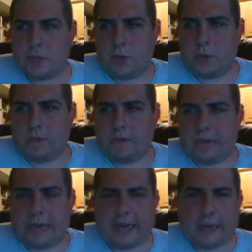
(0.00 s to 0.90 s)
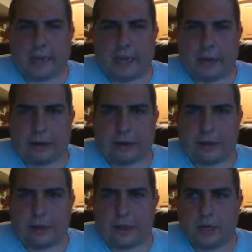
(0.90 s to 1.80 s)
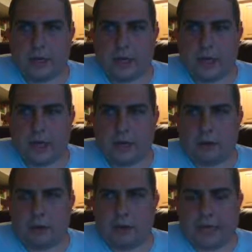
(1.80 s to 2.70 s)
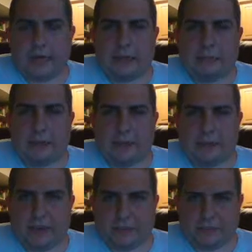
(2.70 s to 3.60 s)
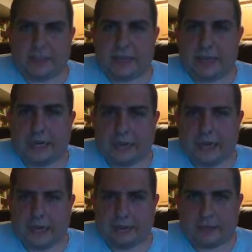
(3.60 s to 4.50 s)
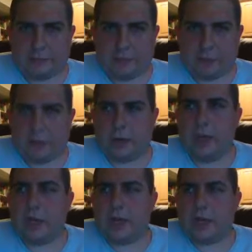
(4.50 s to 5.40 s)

who you find out later uh, in the movie if you haven't seen any of this before